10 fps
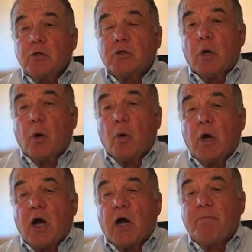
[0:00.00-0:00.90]

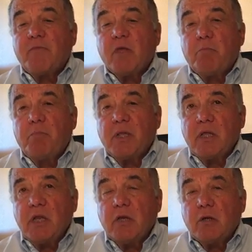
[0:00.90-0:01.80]
So the
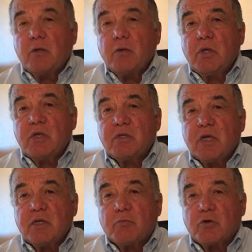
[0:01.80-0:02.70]
ability to do these
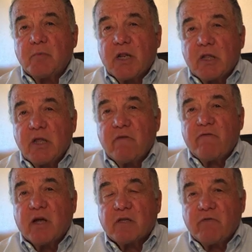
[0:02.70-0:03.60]
things most medically
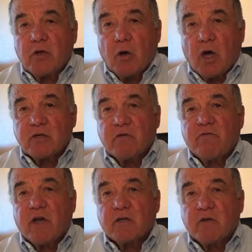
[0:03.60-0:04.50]
effective and cost
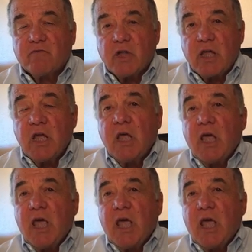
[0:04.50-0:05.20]
effectively